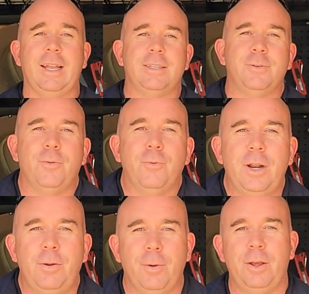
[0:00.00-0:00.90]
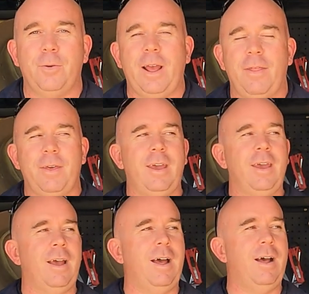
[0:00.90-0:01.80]
it's looking really good out
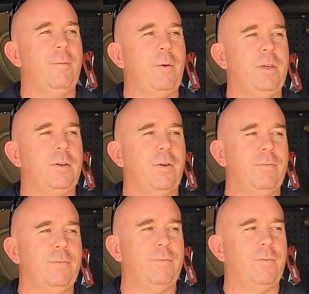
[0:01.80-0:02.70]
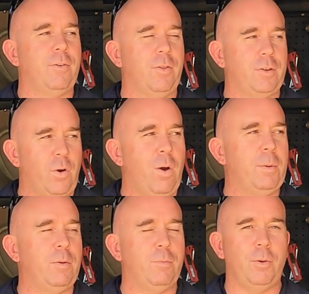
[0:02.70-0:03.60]
there. I think I've got the
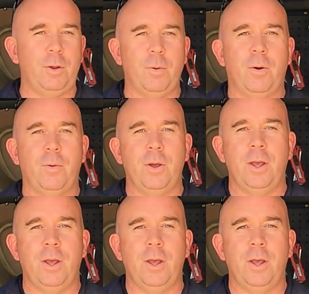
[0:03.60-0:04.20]
timing pretty well